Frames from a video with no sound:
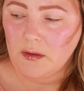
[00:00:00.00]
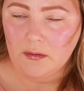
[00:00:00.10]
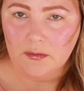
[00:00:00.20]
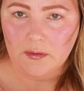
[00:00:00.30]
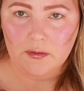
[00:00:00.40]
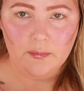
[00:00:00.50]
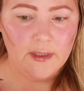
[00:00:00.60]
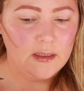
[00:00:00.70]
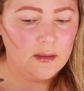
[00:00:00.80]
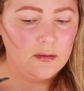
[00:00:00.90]
a little
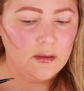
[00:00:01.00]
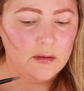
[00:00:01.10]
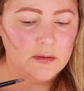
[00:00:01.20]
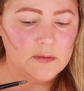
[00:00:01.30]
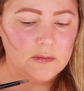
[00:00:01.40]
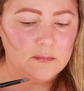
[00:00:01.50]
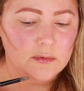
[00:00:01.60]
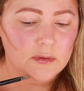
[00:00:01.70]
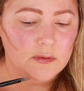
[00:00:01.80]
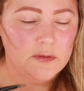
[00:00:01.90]
bit down here because I
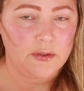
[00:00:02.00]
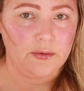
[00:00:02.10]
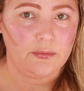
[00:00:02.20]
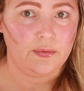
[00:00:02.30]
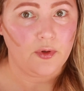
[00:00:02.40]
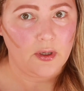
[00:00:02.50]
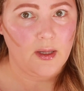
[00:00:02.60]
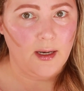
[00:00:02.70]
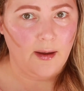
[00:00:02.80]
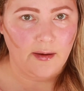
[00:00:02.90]
want to look like I